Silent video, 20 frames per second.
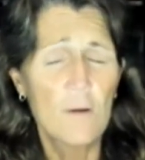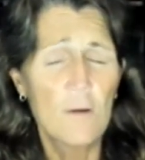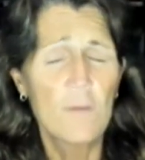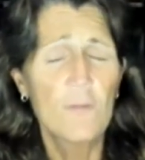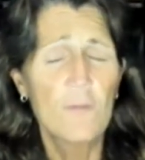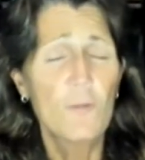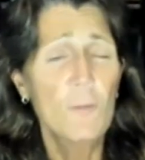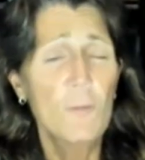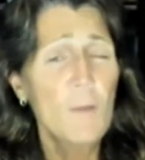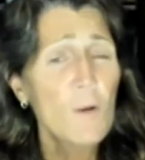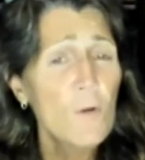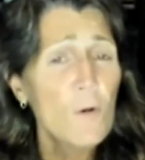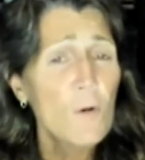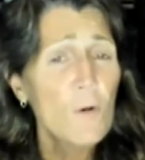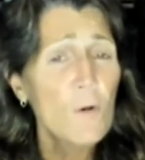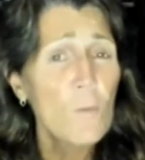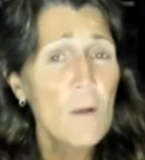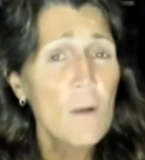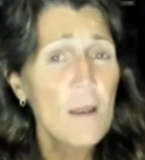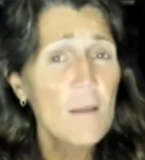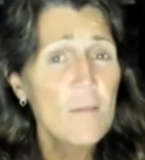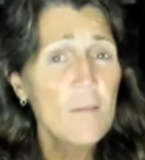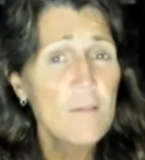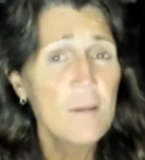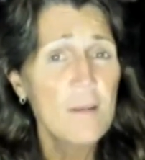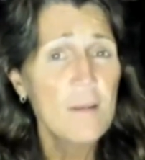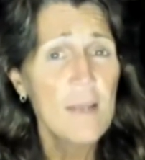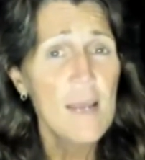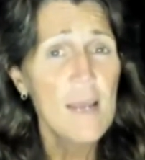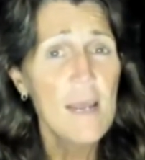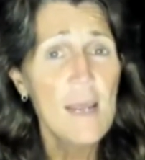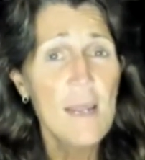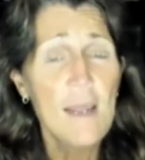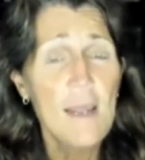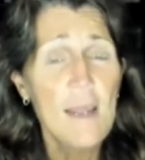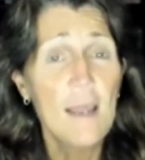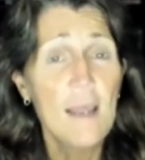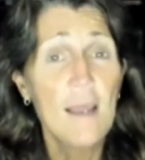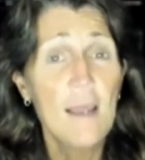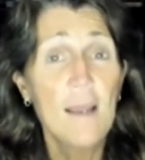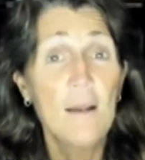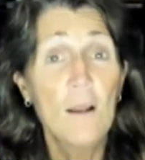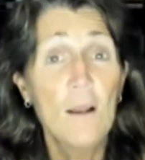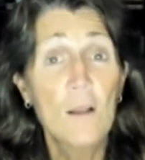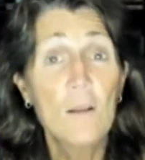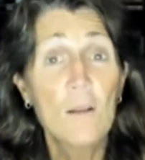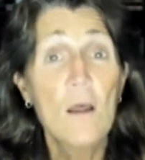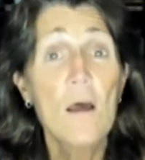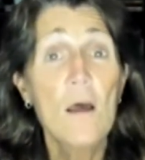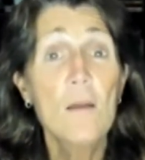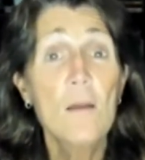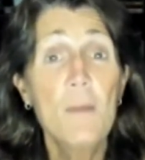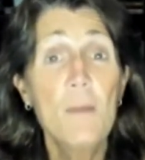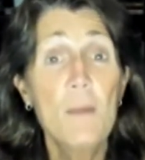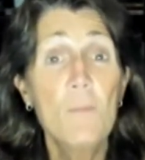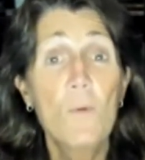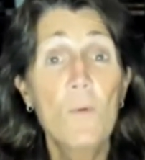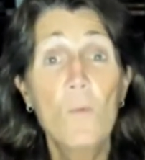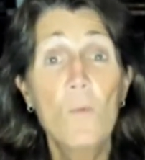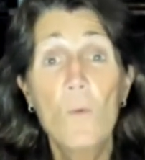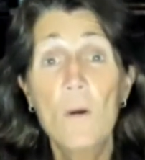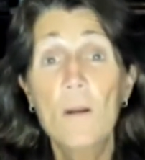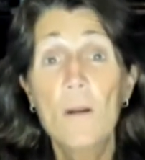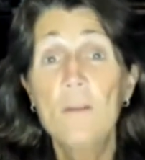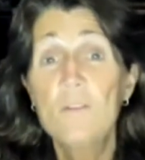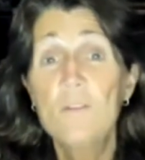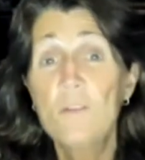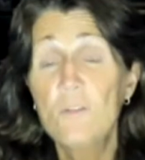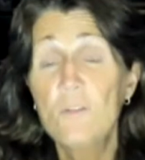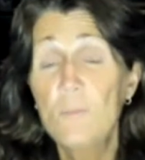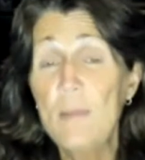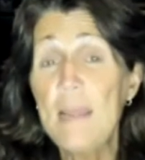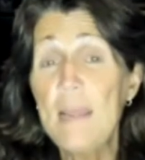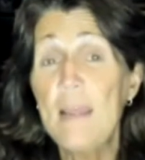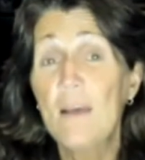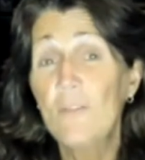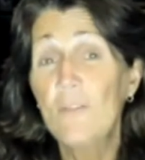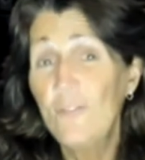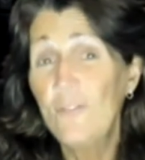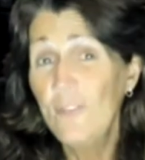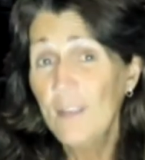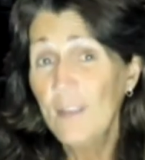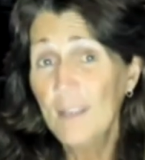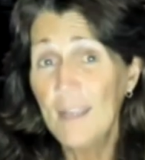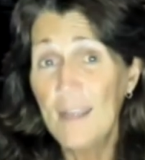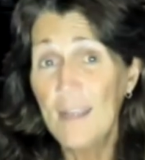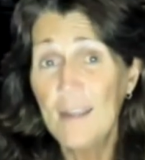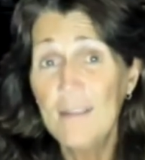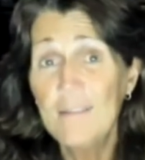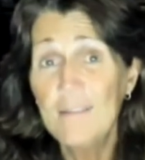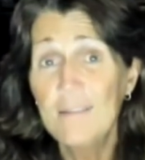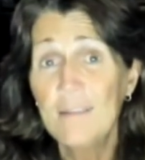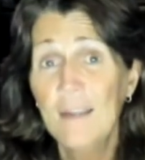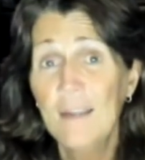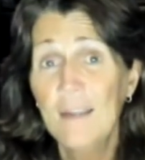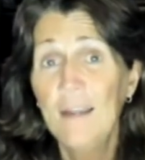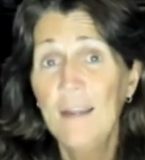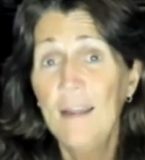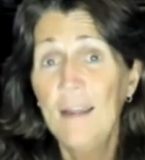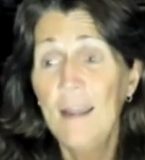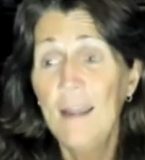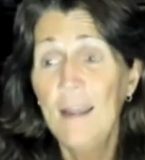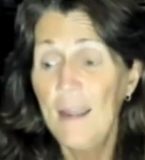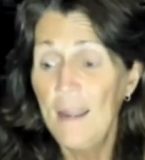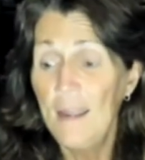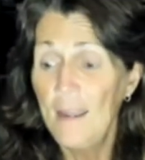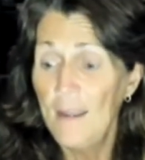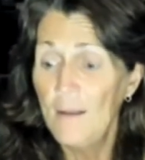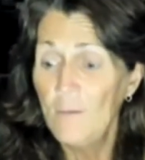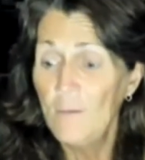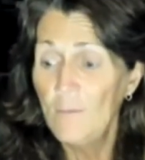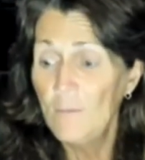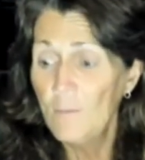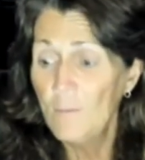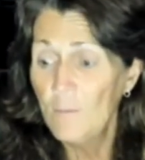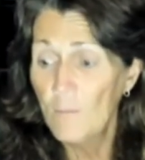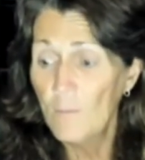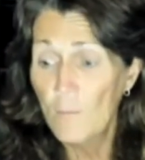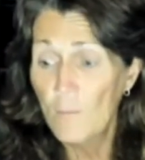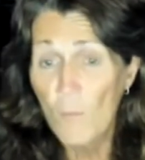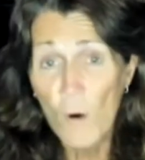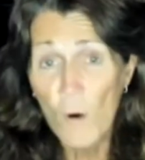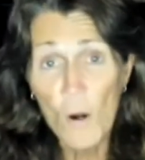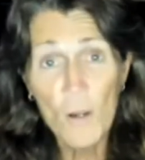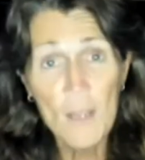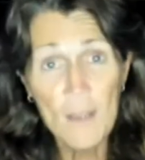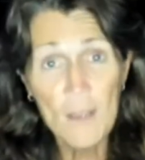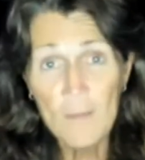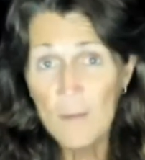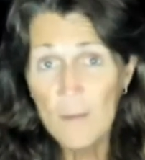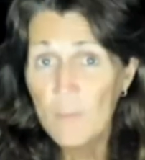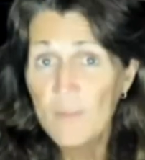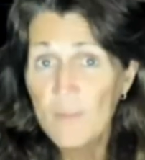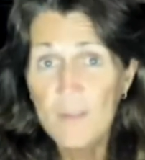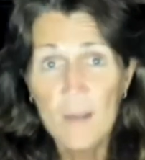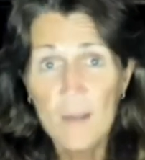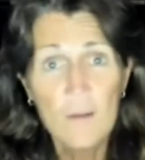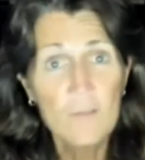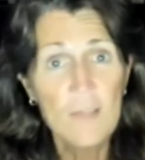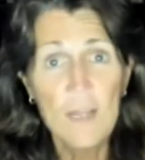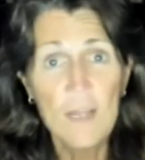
familiar with today, and a lot of people want to just be affiliates and market themselves.